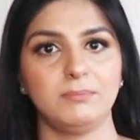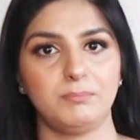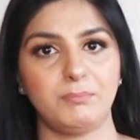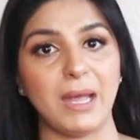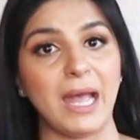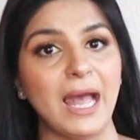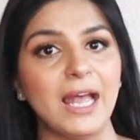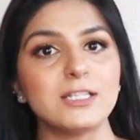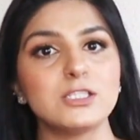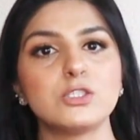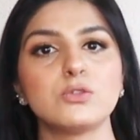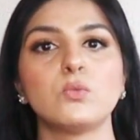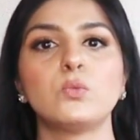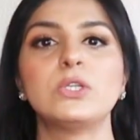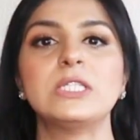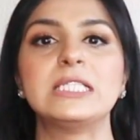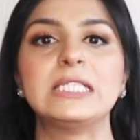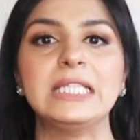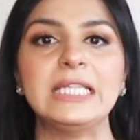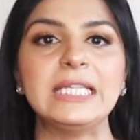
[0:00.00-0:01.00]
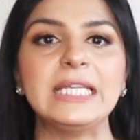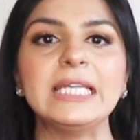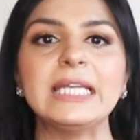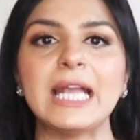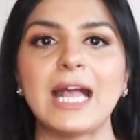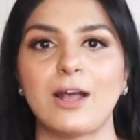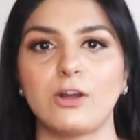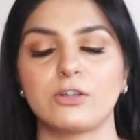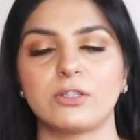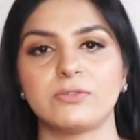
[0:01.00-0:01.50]
patch was leaking
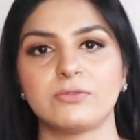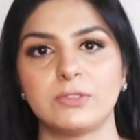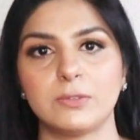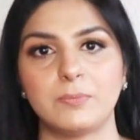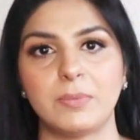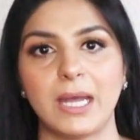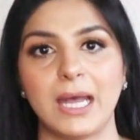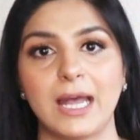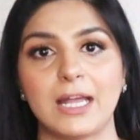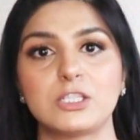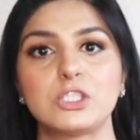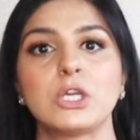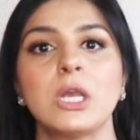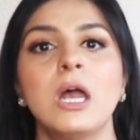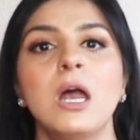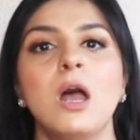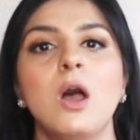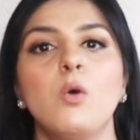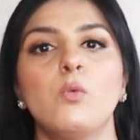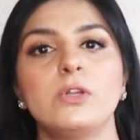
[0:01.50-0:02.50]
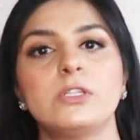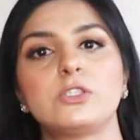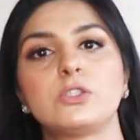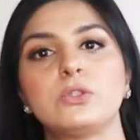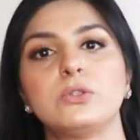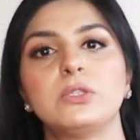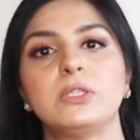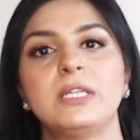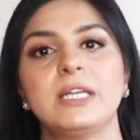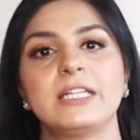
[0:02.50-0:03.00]
out of the patch, which
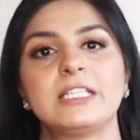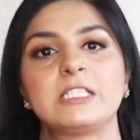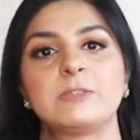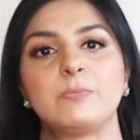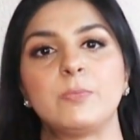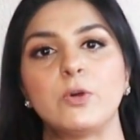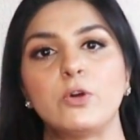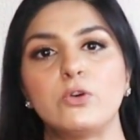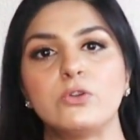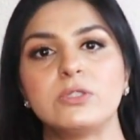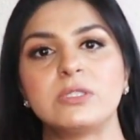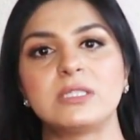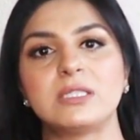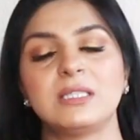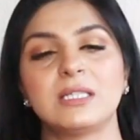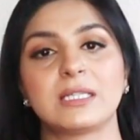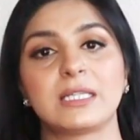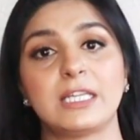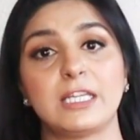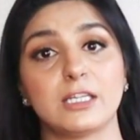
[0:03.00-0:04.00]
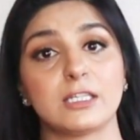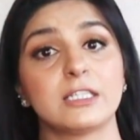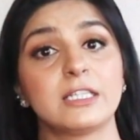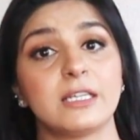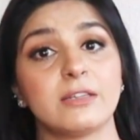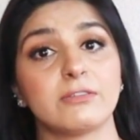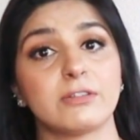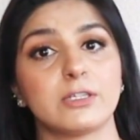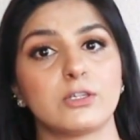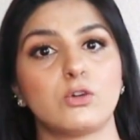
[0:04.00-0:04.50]
could expose the
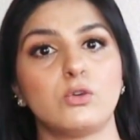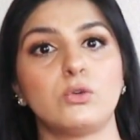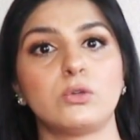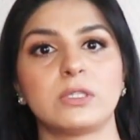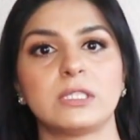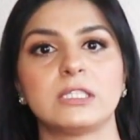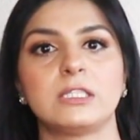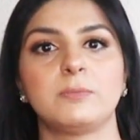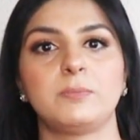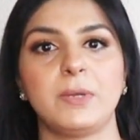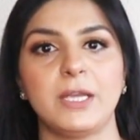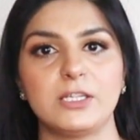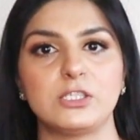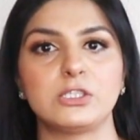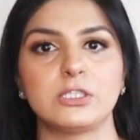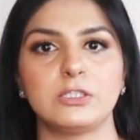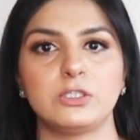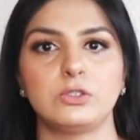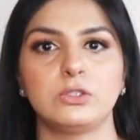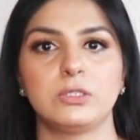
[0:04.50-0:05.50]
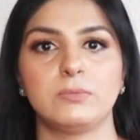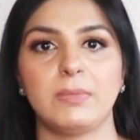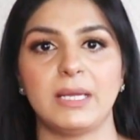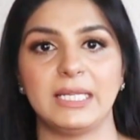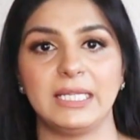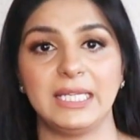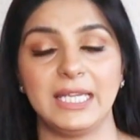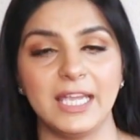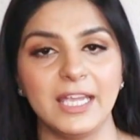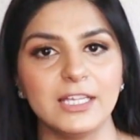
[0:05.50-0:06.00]
caregiver or the patient to the
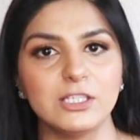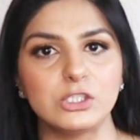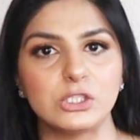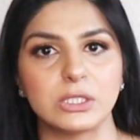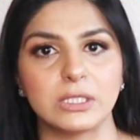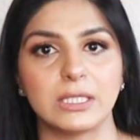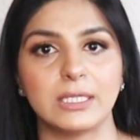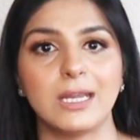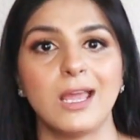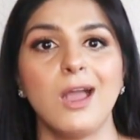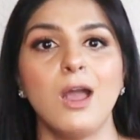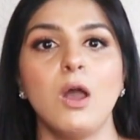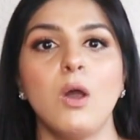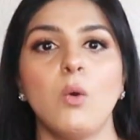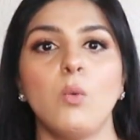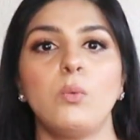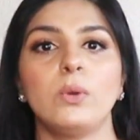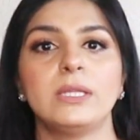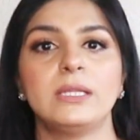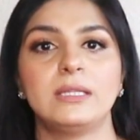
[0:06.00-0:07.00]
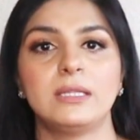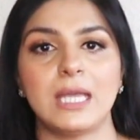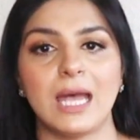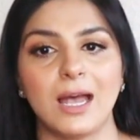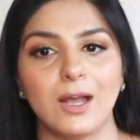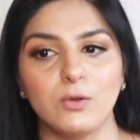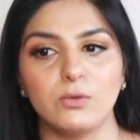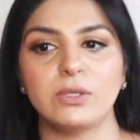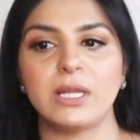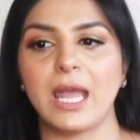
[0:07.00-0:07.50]
medication
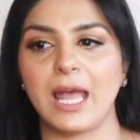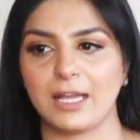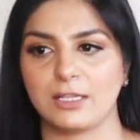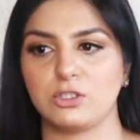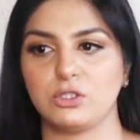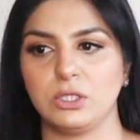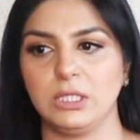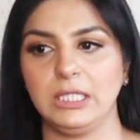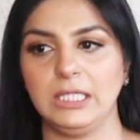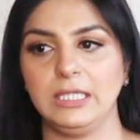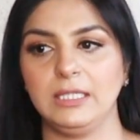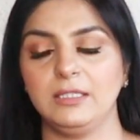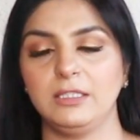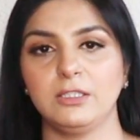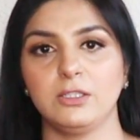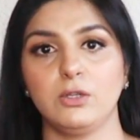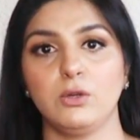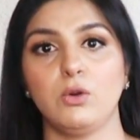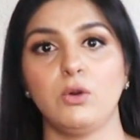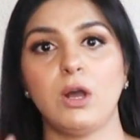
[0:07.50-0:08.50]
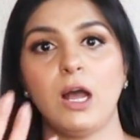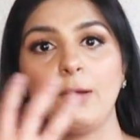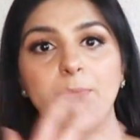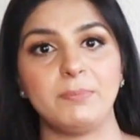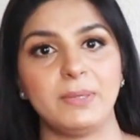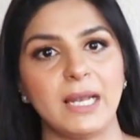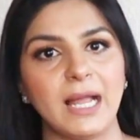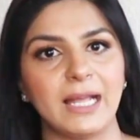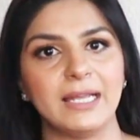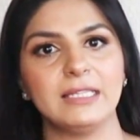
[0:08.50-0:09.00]
without actually,
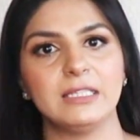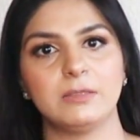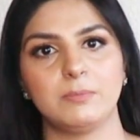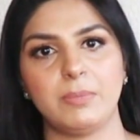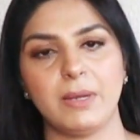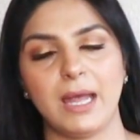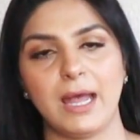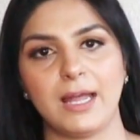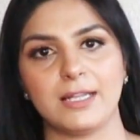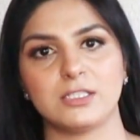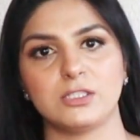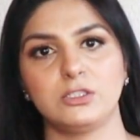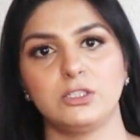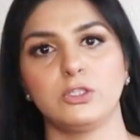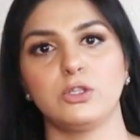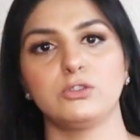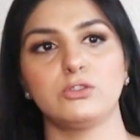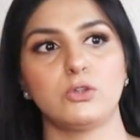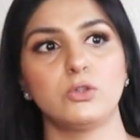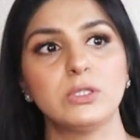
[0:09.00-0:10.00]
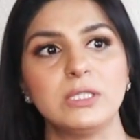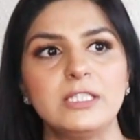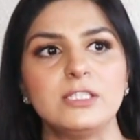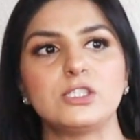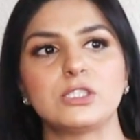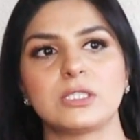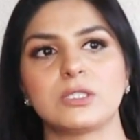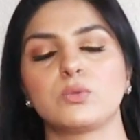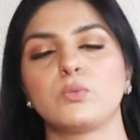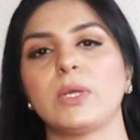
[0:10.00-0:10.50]
applying the patch, only
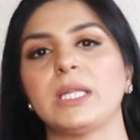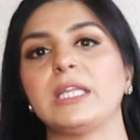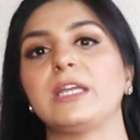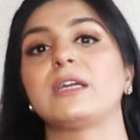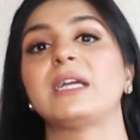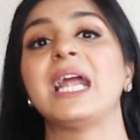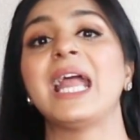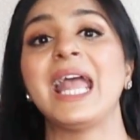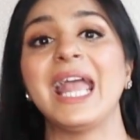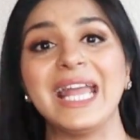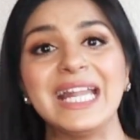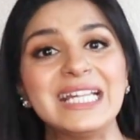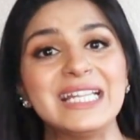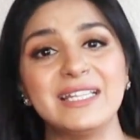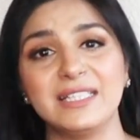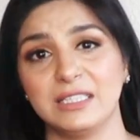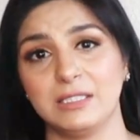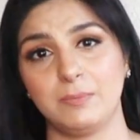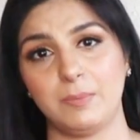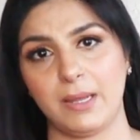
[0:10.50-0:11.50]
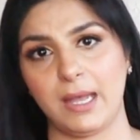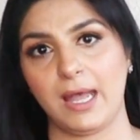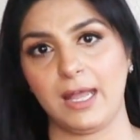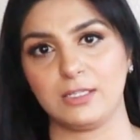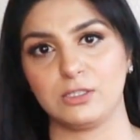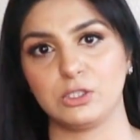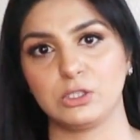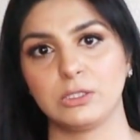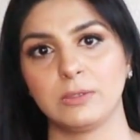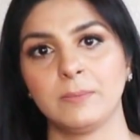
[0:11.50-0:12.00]
just when they're handling the
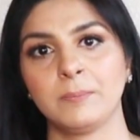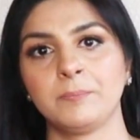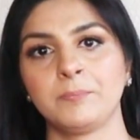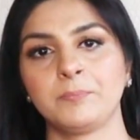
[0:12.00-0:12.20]
patch.